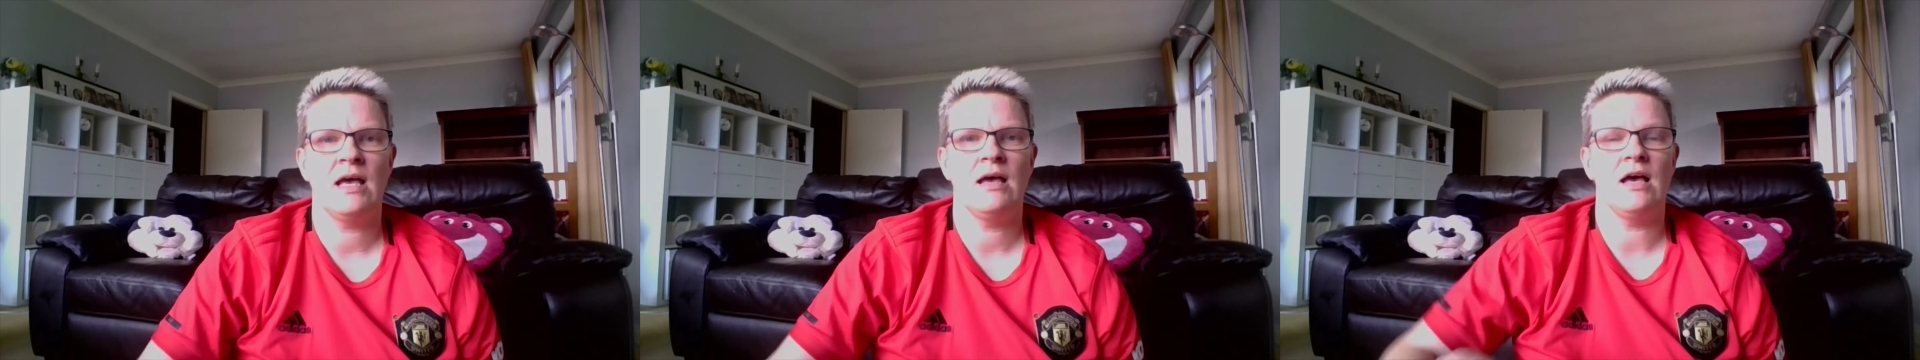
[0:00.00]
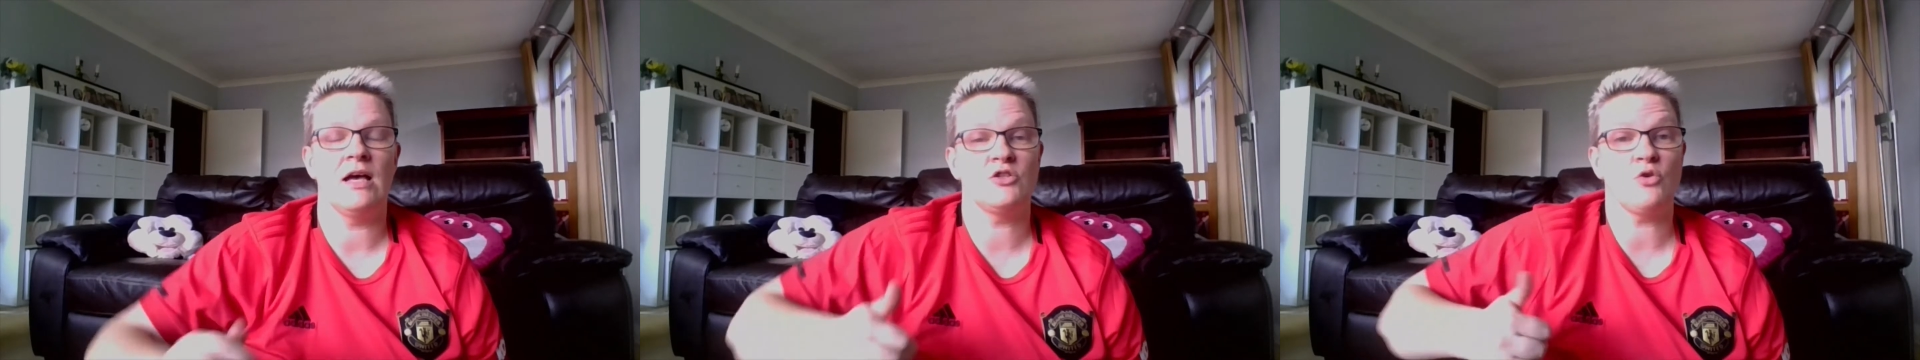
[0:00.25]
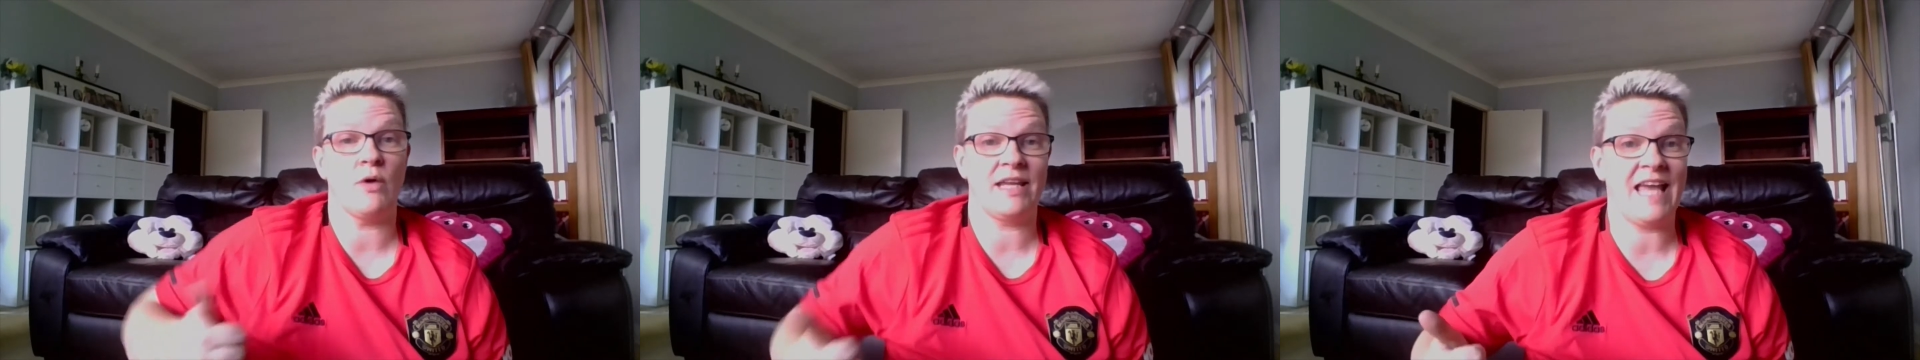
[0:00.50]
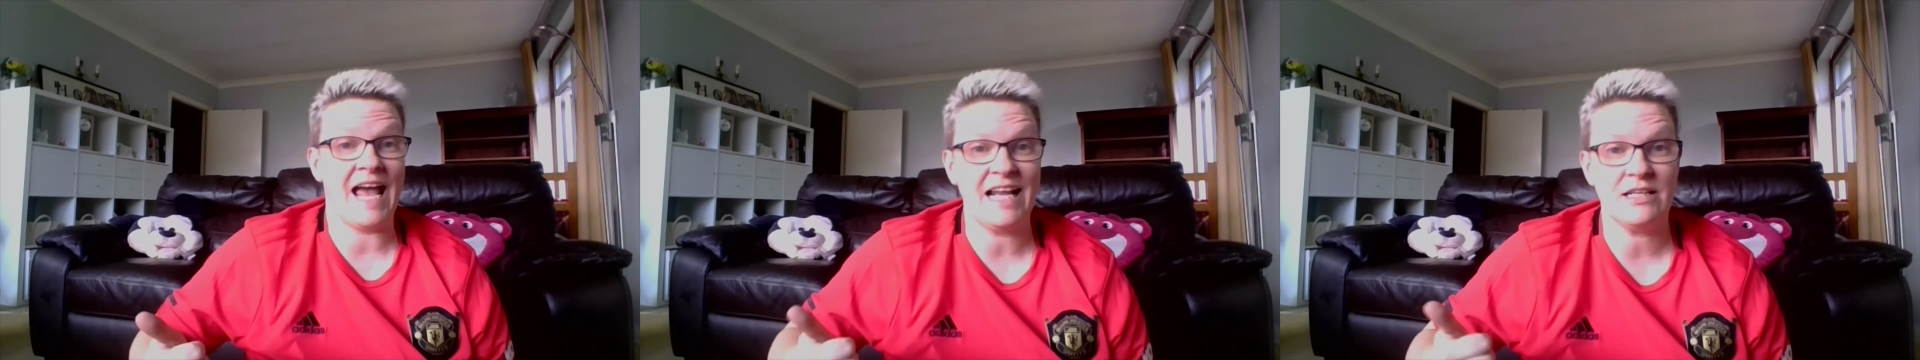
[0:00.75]
a toy
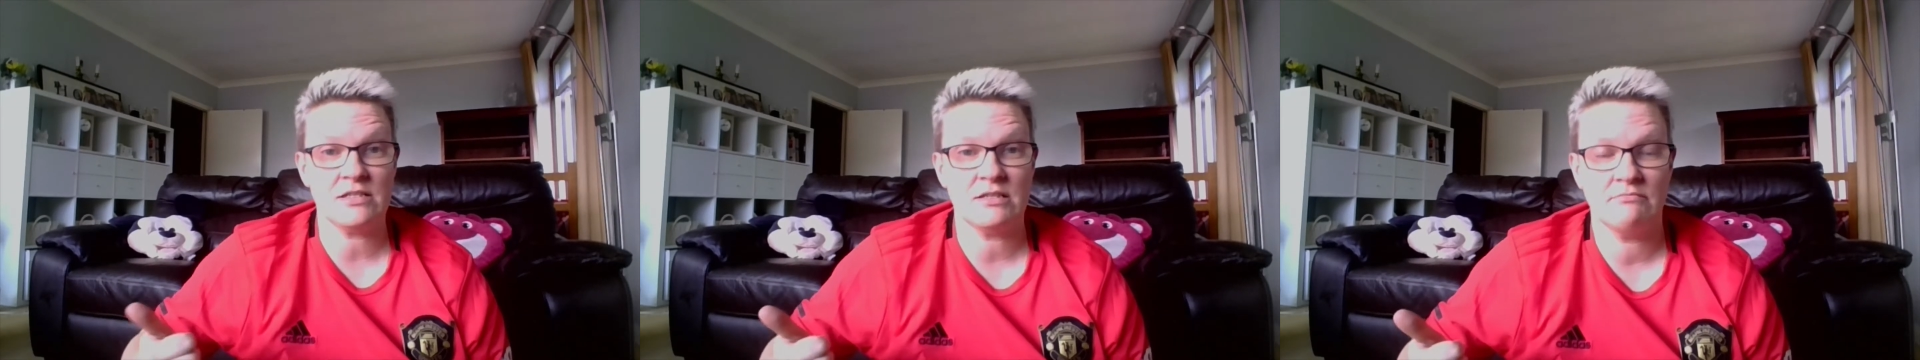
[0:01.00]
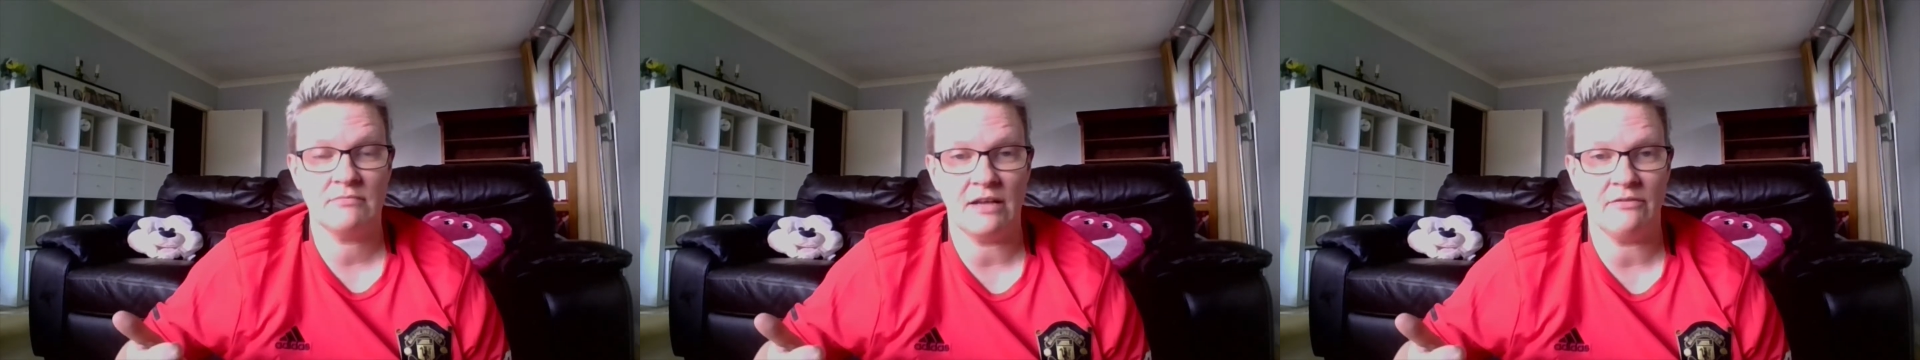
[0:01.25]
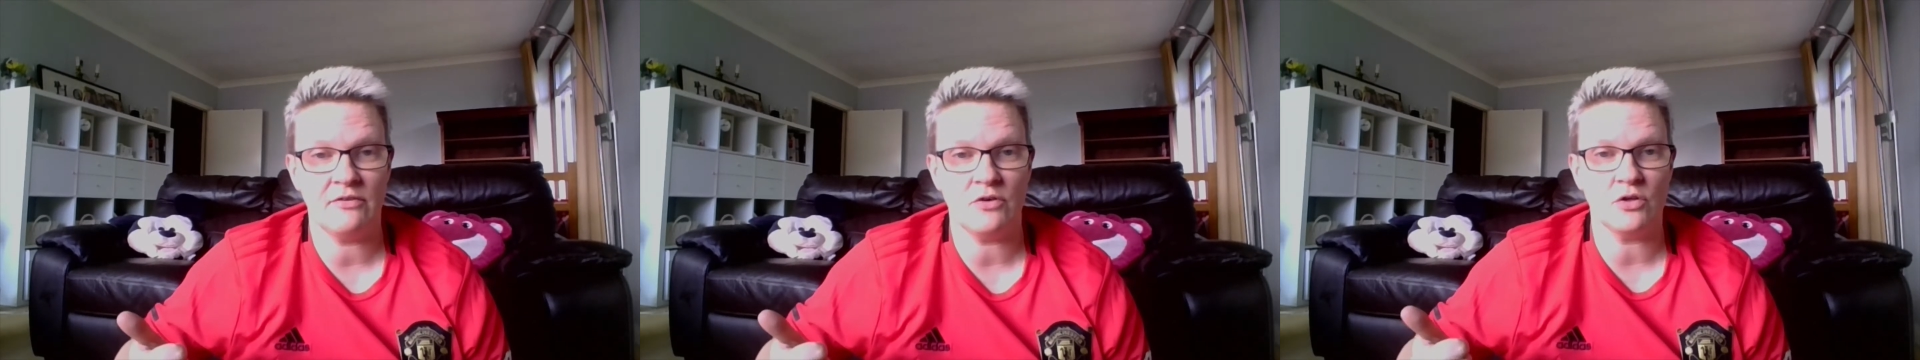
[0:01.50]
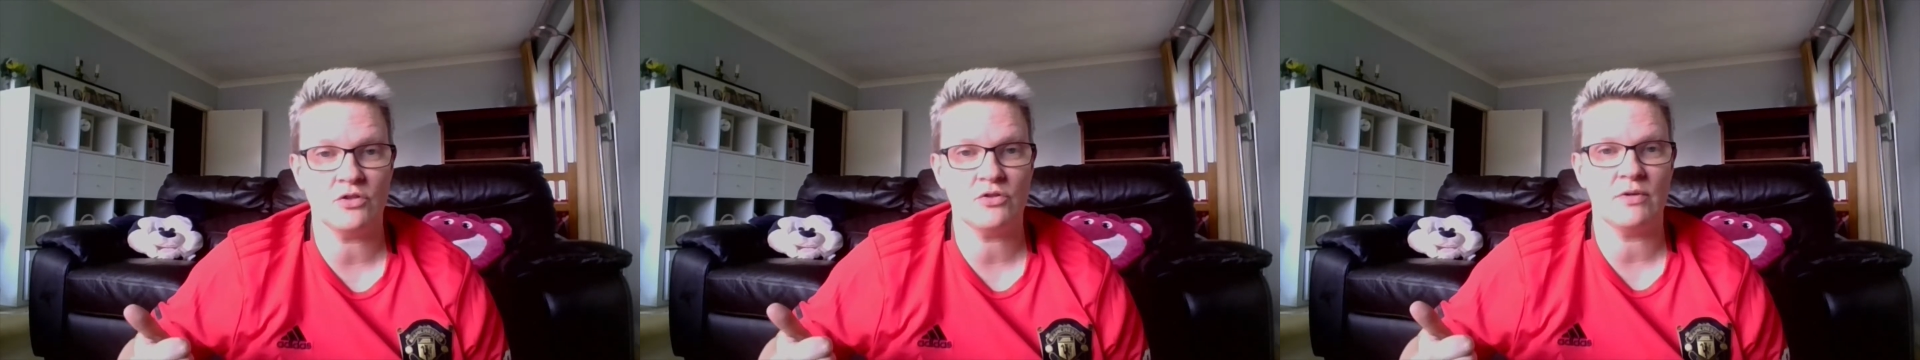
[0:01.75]
cat if you've
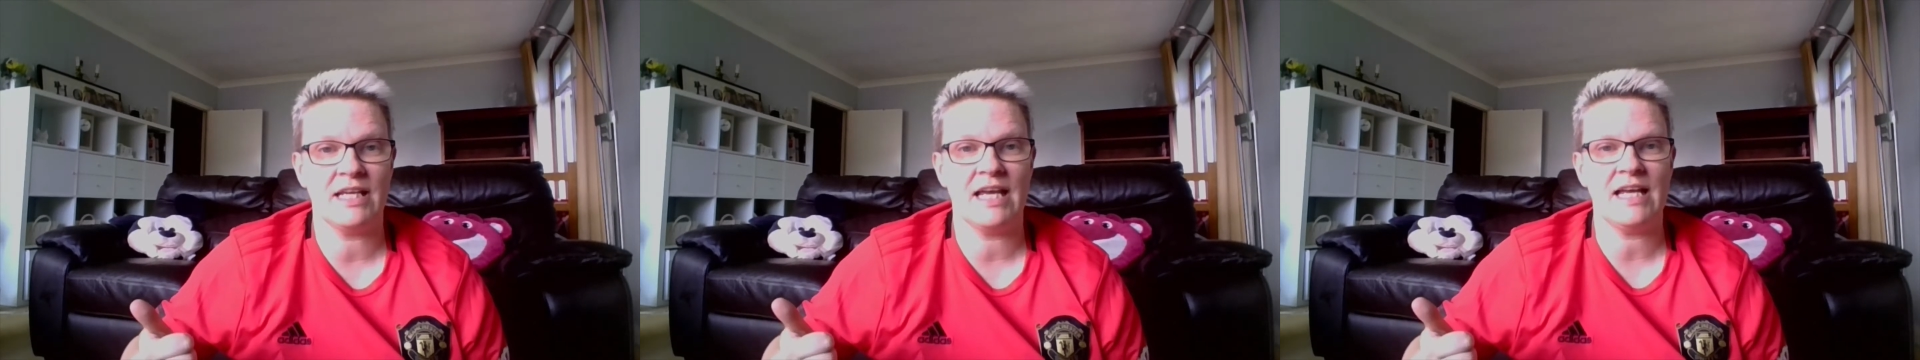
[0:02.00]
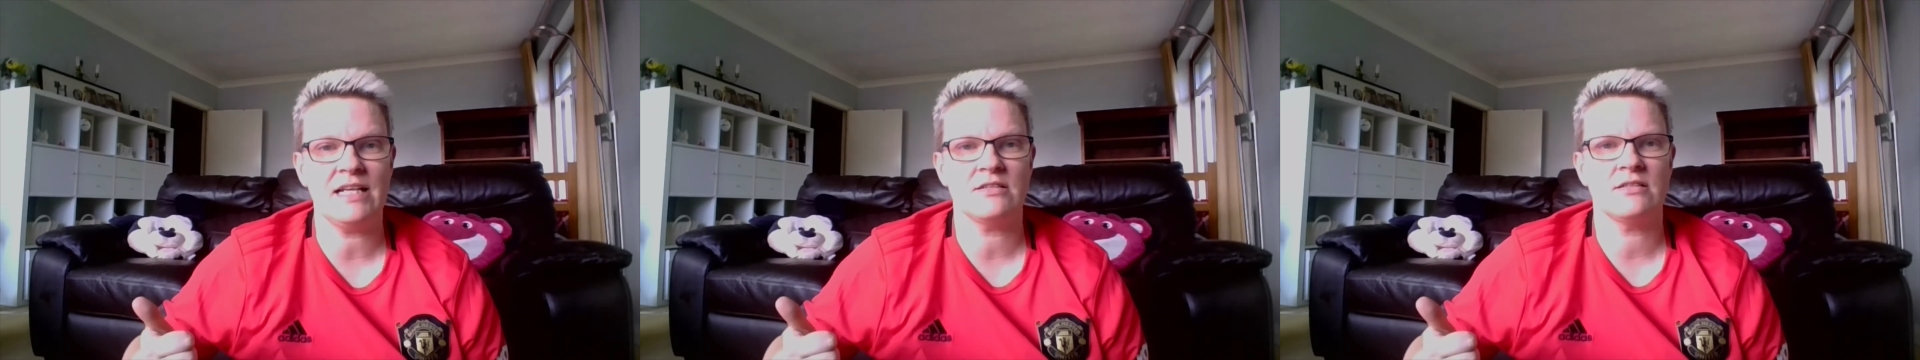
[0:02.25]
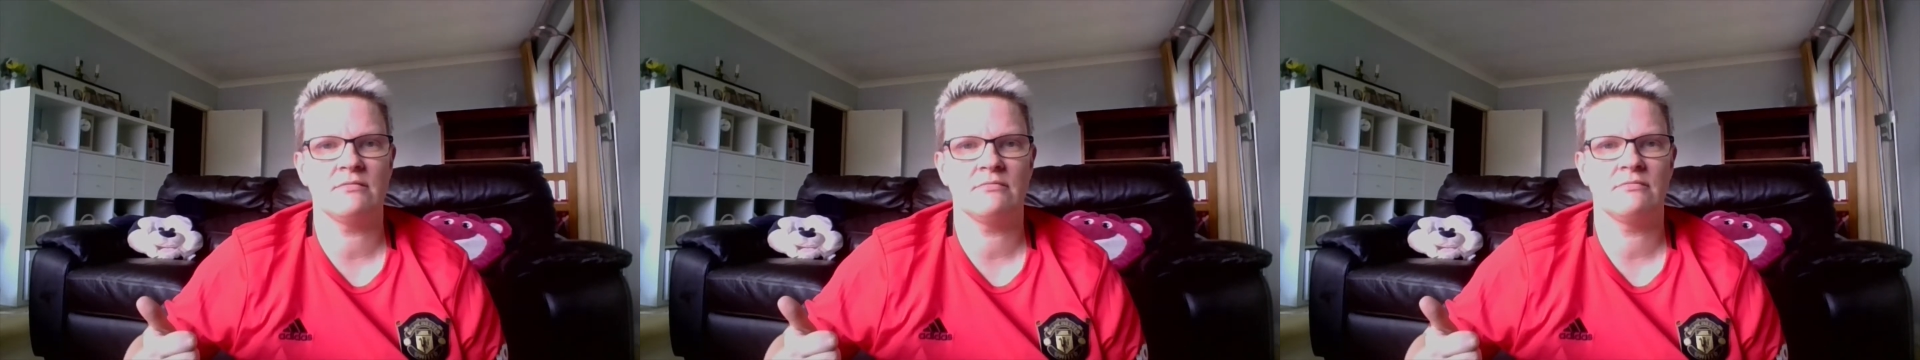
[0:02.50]
got a toy cat.